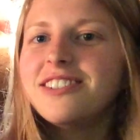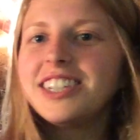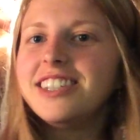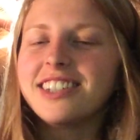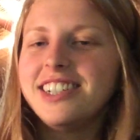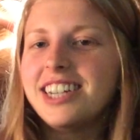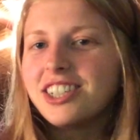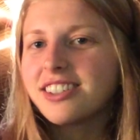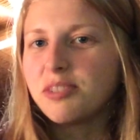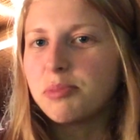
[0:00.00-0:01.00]
easily
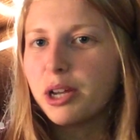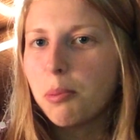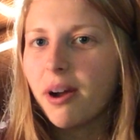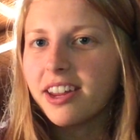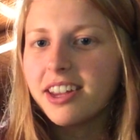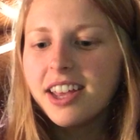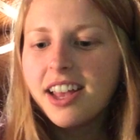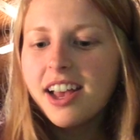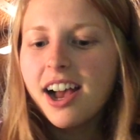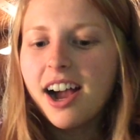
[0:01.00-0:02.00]
digested by your body.
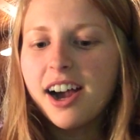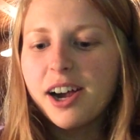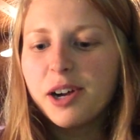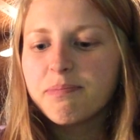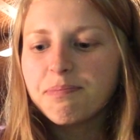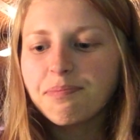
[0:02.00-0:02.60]
Yeah,